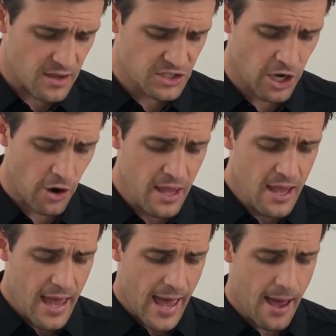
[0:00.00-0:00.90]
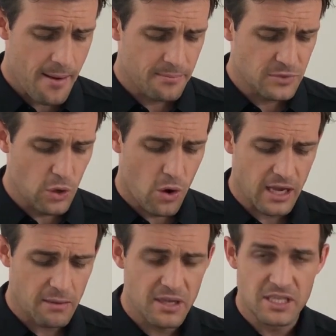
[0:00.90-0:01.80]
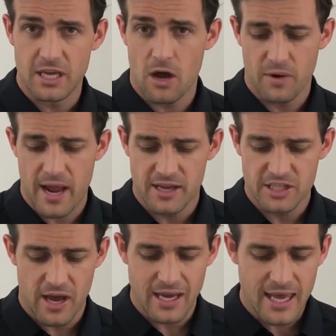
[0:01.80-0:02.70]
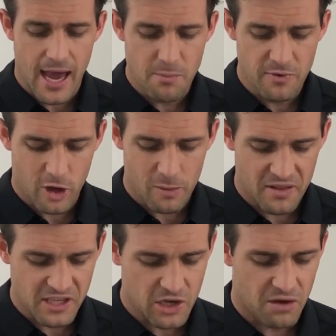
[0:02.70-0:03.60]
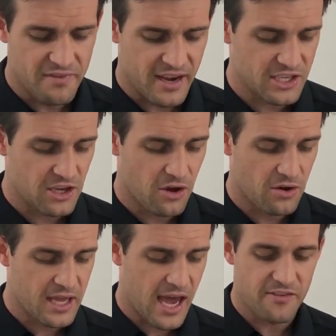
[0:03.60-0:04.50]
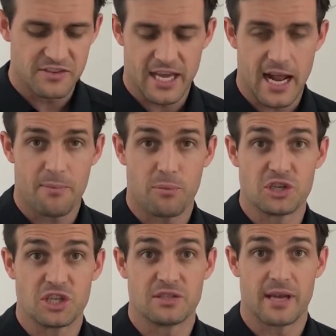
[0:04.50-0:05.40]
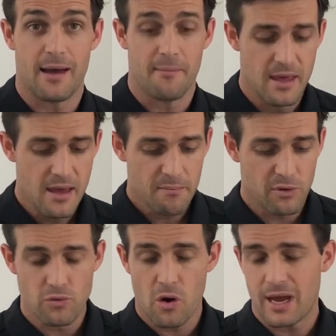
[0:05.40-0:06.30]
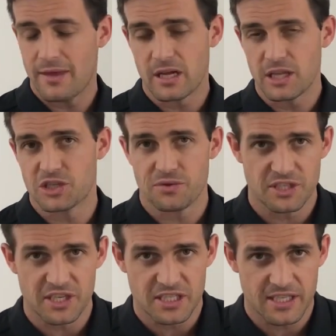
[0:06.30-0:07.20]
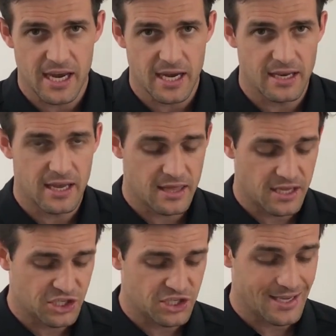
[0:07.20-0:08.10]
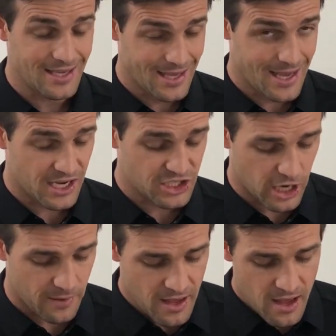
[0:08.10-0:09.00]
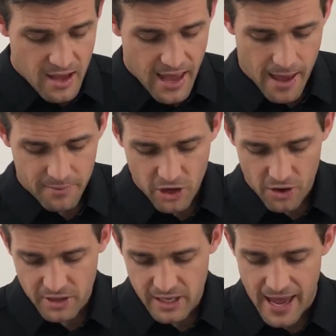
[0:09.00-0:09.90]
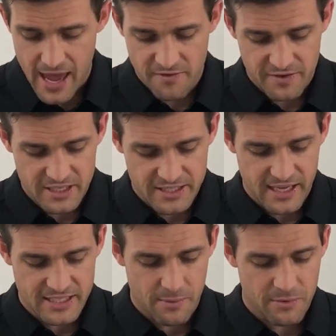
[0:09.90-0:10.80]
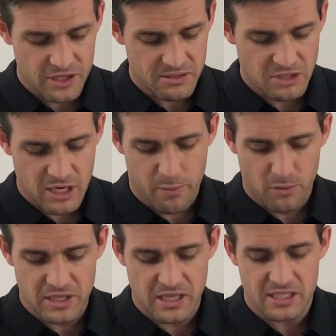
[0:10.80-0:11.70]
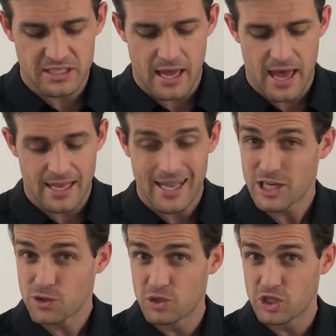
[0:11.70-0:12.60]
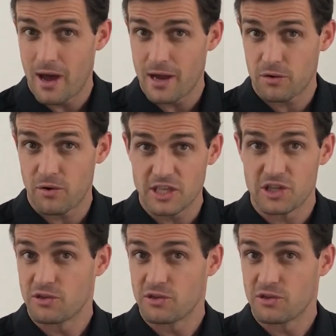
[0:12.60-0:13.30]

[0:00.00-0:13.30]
So talking midsole now. So again, we've got a bit of this convex and concave setup, which has been rolled out in the Glycerin 16 this year. So concave in the sense that we've got some dimples in this lateral side through here,